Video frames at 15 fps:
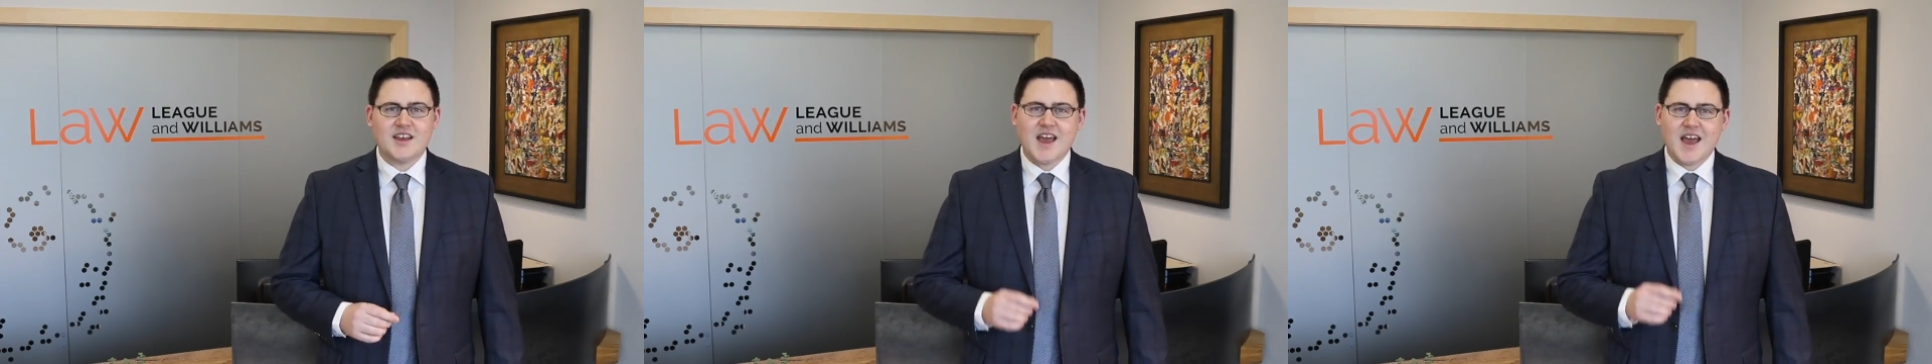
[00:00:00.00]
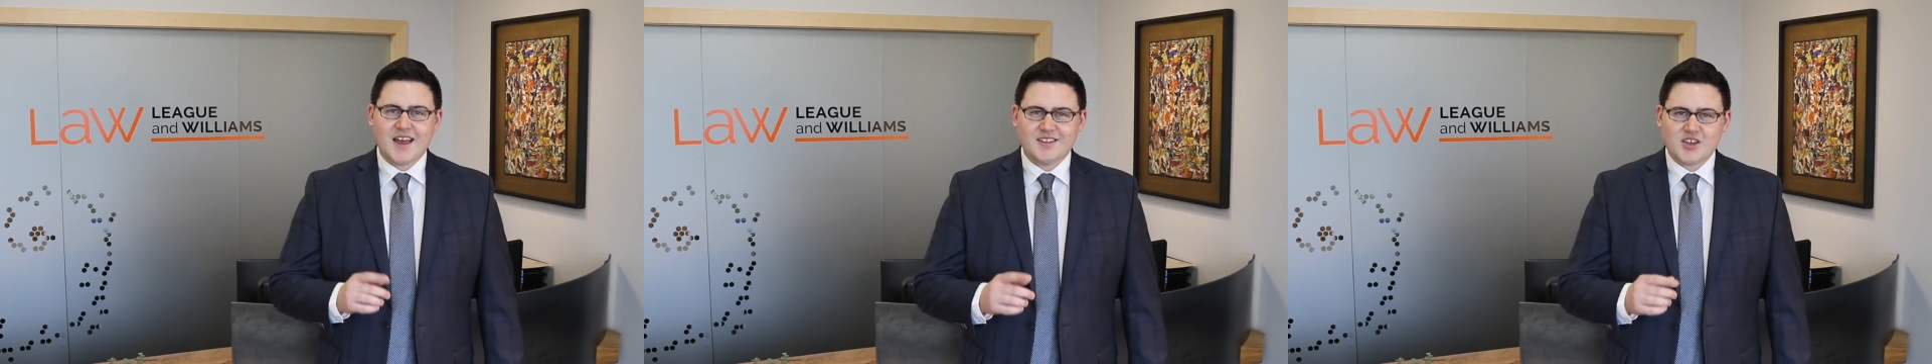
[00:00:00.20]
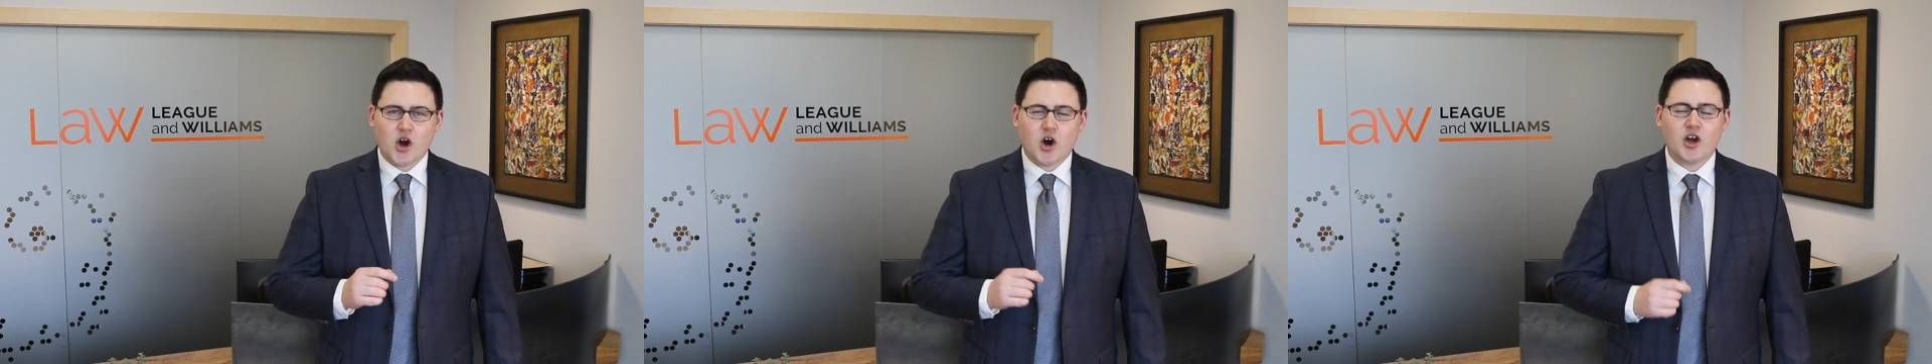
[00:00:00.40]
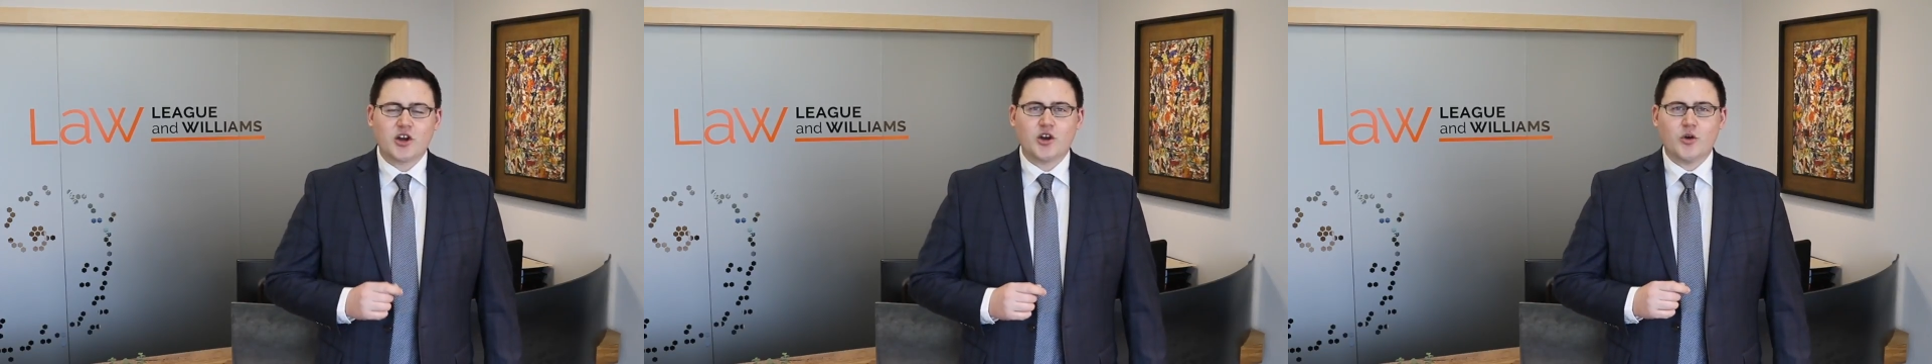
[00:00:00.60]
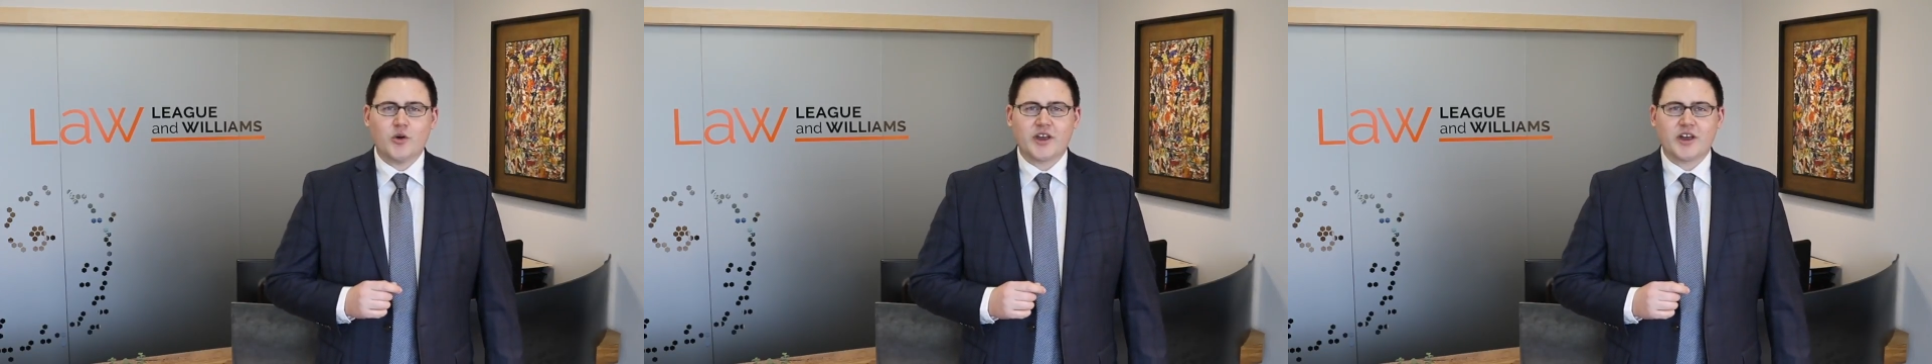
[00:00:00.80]
and the
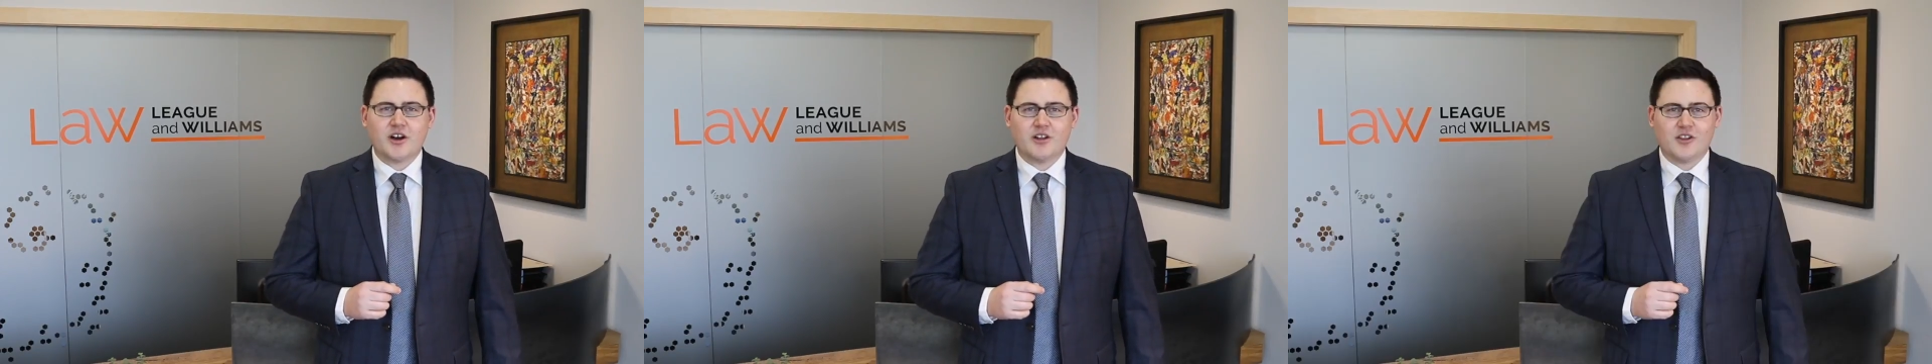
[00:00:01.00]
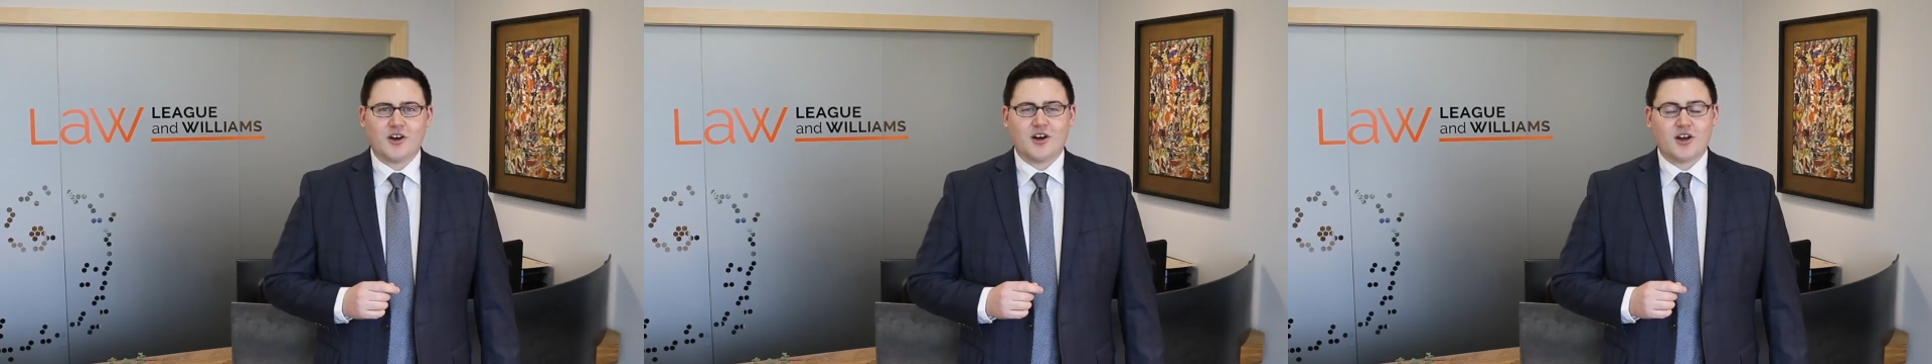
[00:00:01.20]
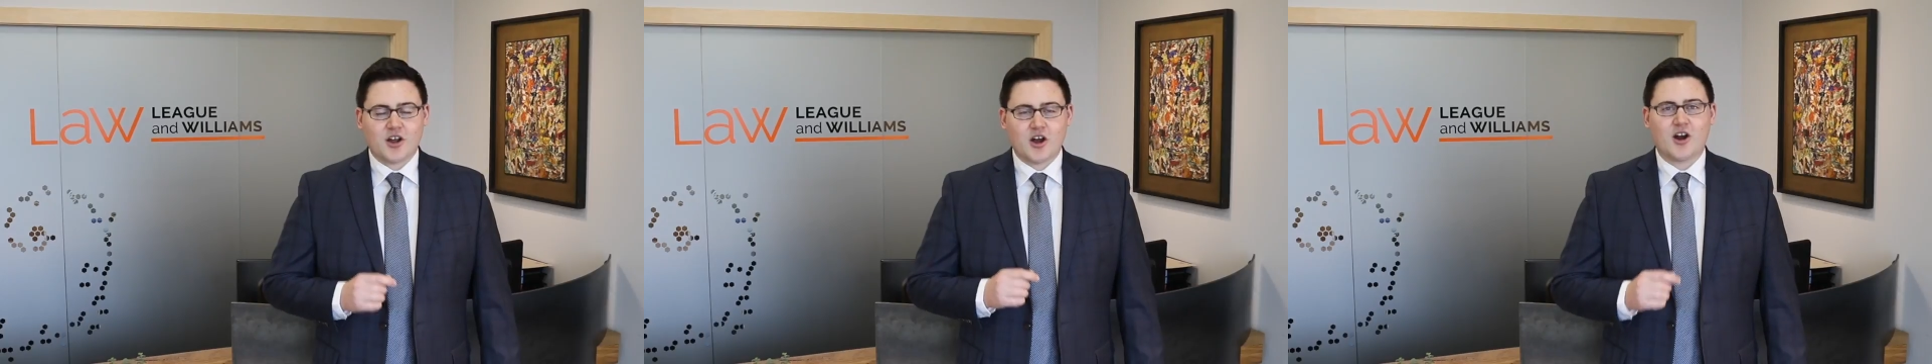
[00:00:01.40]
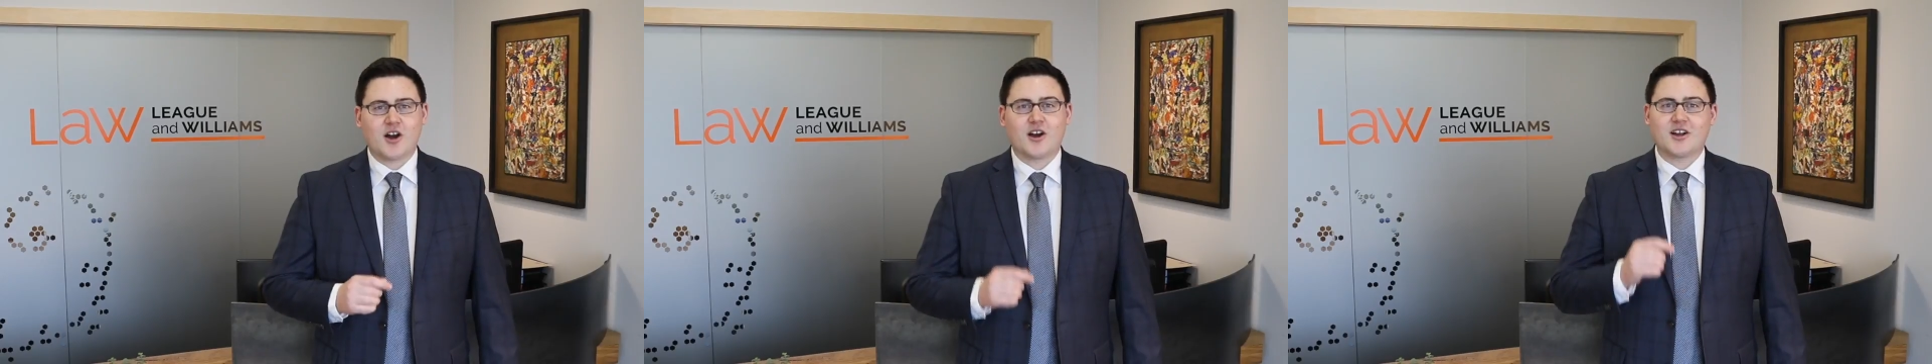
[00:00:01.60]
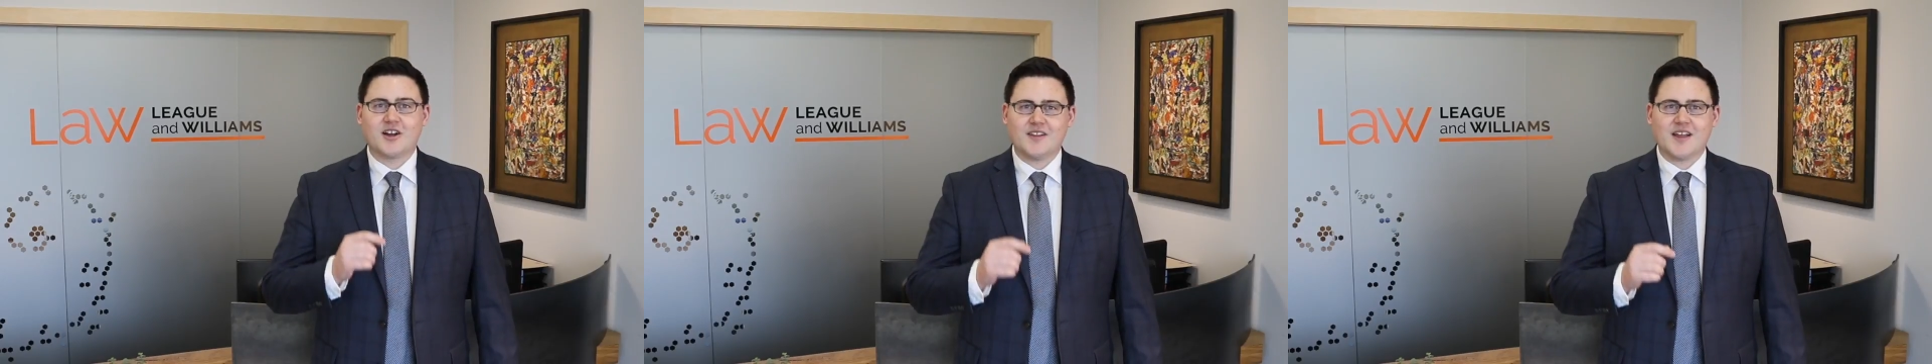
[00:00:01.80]
ongoing
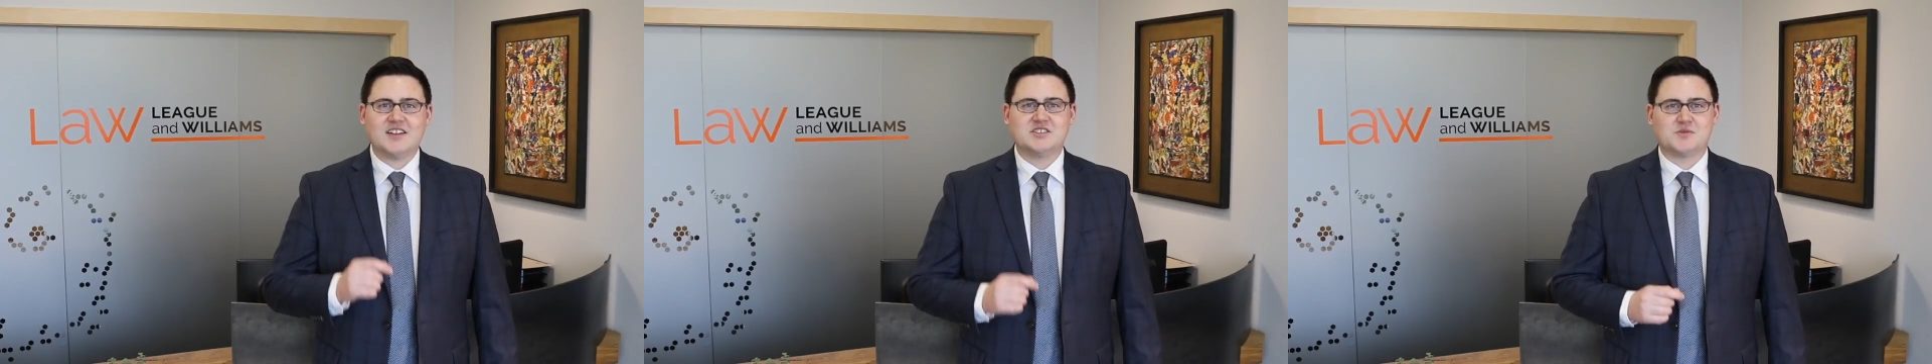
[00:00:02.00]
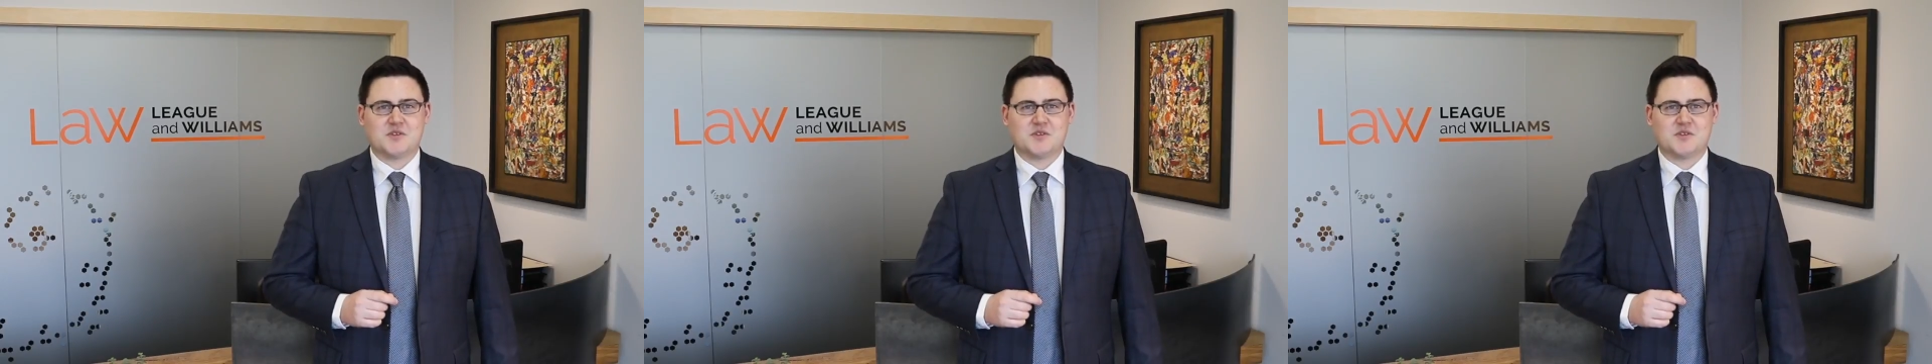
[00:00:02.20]
car collides